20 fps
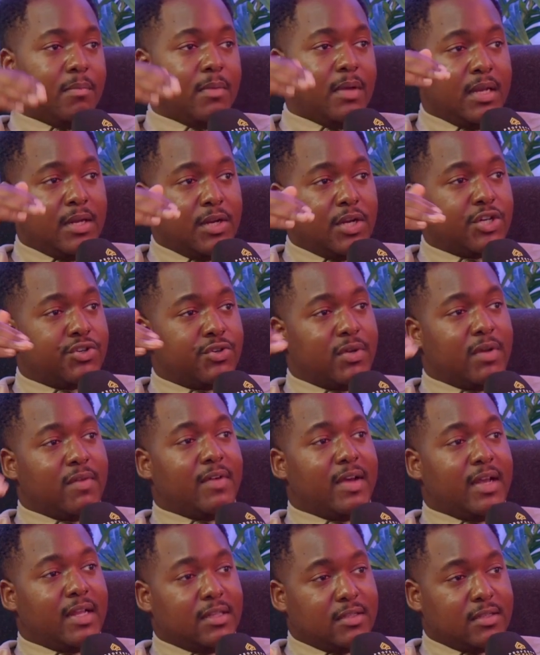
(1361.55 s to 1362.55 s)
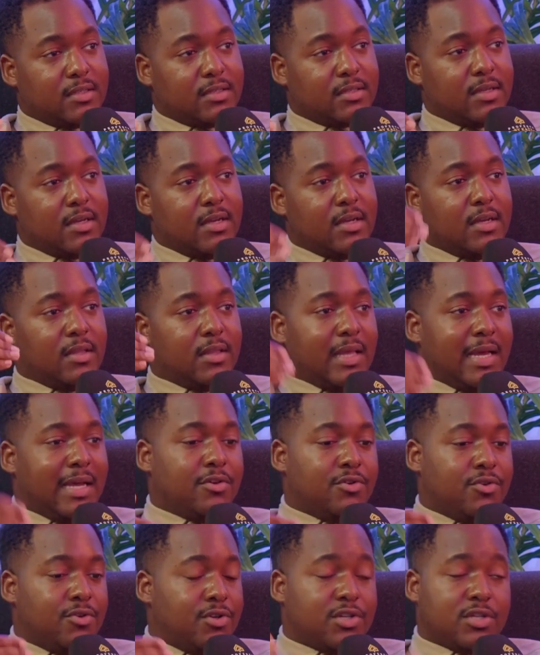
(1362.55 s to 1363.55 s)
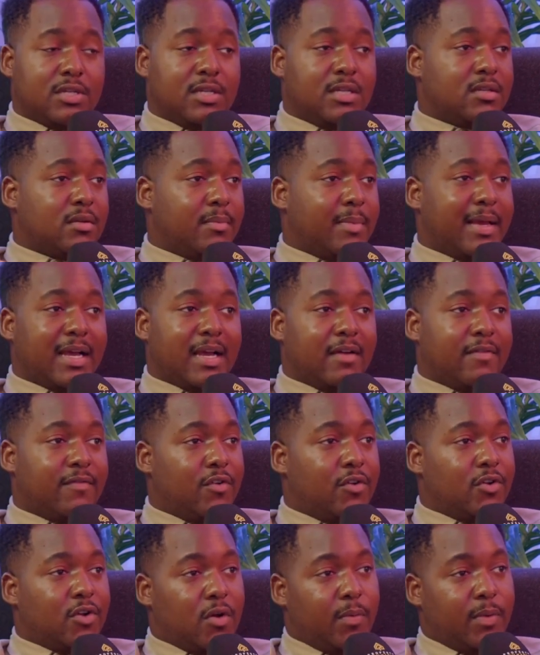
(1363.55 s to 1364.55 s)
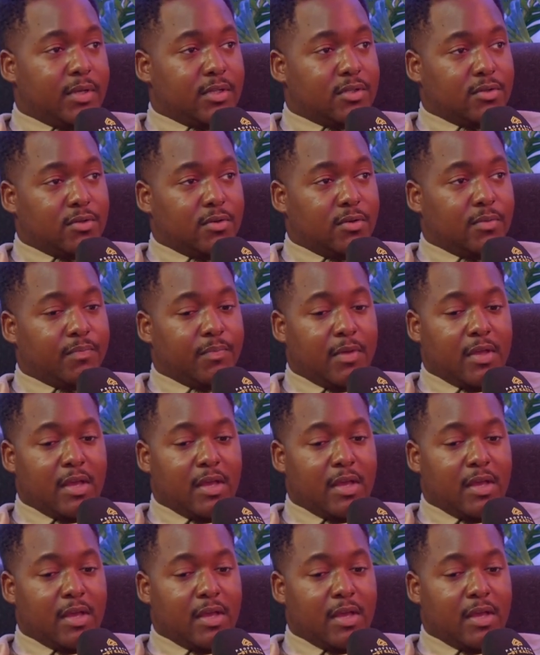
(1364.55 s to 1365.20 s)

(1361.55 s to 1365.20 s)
industry events that you just need to make effort going to.